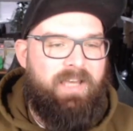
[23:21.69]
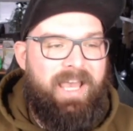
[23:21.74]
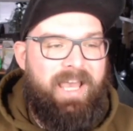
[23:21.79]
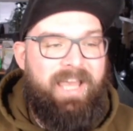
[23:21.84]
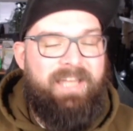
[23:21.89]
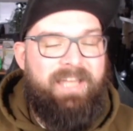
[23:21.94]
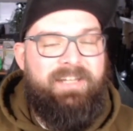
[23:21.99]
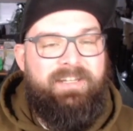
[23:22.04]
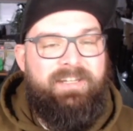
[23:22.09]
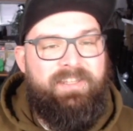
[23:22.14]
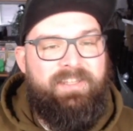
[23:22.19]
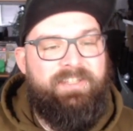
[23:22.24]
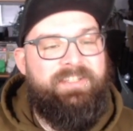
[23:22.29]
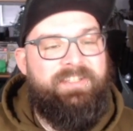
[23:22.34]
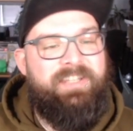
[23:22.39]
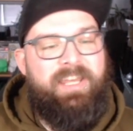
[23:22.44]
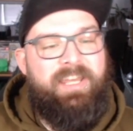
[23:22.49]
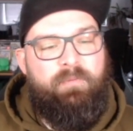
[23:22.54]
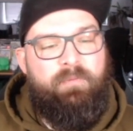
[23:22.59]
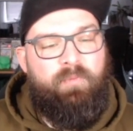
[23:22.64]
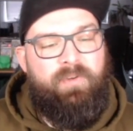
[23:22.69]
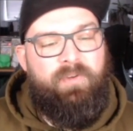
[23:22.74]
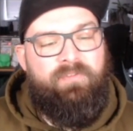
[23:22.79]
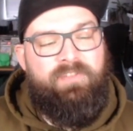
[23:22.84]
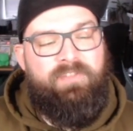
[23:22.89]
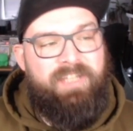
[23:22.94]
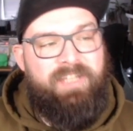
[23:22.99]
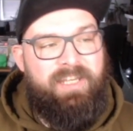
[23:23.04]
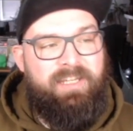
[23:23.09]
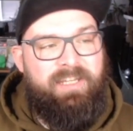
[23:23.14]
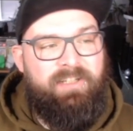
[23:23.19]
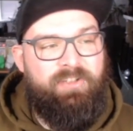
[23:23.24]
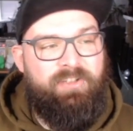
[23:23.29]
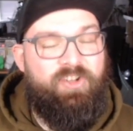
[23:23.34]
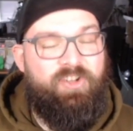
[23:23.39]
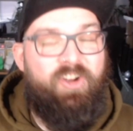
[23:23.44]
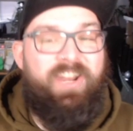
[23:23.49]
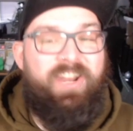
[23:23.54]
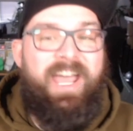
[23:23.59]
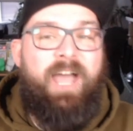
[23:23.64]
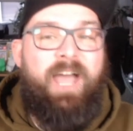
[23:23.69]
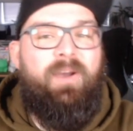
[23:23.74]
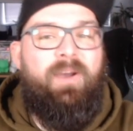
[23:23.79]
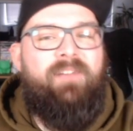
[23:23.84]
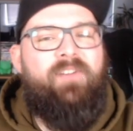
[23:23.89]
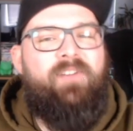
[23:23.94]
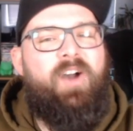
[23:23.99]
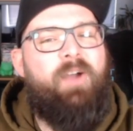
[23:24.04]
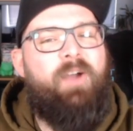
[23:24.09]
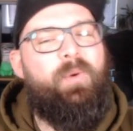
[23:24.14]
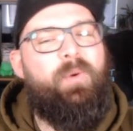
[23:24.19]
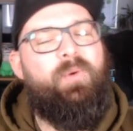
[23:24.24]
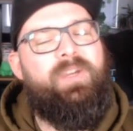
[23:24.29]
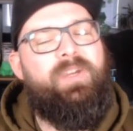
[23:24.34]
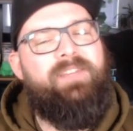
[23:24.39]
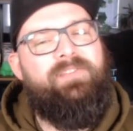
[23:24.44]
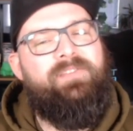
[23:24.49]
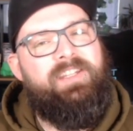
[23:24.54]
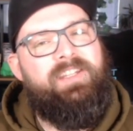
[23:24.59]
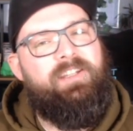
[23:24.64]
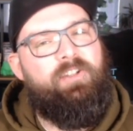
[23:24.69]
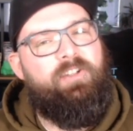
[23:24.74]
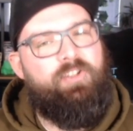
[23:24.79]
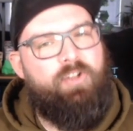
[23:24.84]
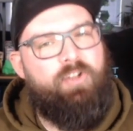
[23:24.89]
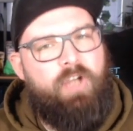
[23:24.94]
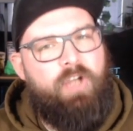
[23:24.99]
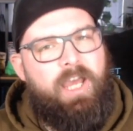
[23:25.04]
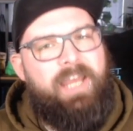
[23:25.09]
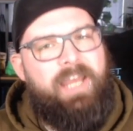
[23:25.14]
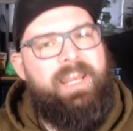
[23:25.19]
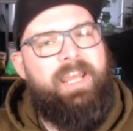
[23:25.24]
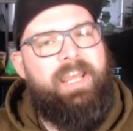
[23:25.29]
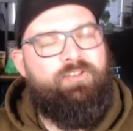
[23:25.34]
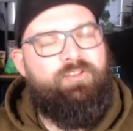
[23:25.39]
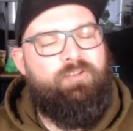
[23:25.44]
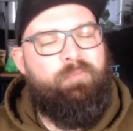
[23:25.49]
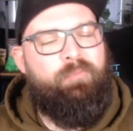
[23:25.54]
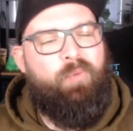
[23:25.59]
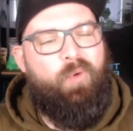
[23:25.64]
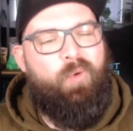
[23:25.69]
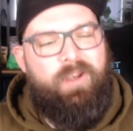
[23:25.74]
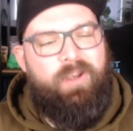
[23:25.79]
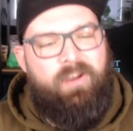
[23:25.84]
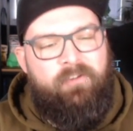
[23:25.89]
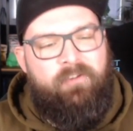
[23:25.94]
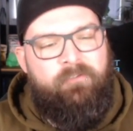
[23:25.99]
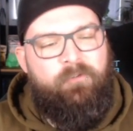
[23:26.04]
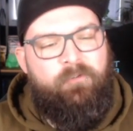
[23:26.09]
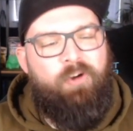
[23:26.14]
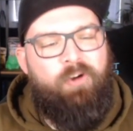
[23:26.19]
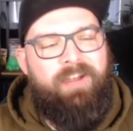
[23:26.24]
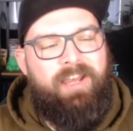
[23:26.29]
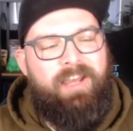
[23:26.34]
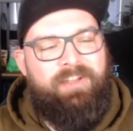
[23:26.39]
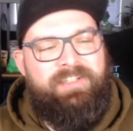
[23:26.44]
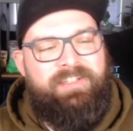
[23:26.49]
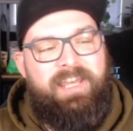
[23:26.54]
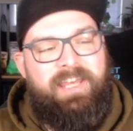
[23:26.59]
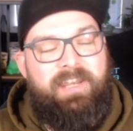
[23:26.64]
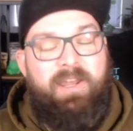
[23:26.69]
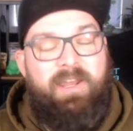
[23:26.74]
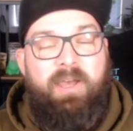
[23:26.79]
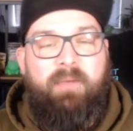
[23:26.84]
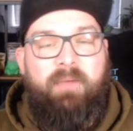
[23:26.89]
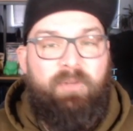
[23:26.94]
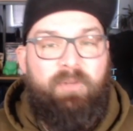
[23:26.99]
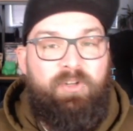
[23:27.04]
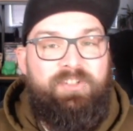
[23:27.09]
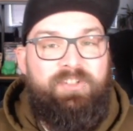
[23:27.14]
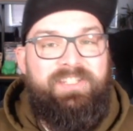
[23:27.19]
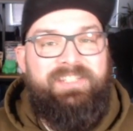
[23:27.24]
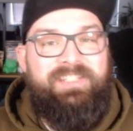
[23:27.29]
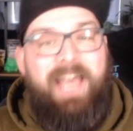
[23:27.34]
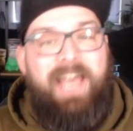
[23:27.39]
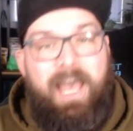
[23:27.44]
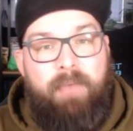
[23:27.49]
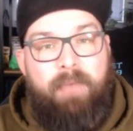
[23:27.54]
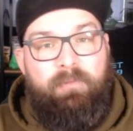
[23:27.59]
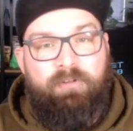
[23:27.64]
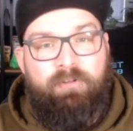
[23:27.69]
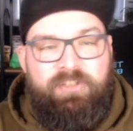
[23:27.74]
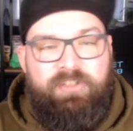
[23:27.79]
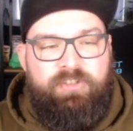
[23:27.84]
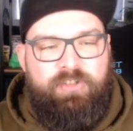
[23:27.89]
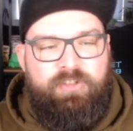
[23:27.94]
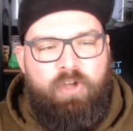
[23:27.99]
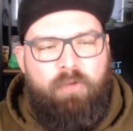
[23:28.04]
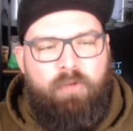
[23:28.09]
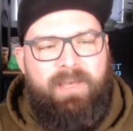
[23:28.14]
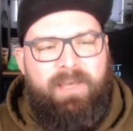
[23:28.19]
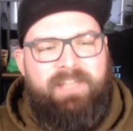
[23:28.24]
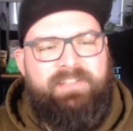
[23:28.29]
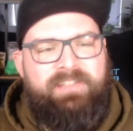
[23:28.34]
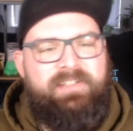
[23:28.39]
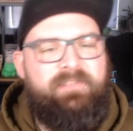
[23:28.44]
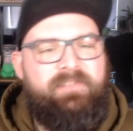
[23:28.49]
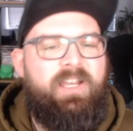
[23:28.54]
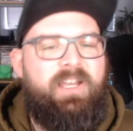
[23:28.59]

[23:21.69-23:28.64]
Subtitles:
And the same with Tinkaton. However, I will give Tinkaton an extra point, a 4 out of 10, because its hammer is so massive.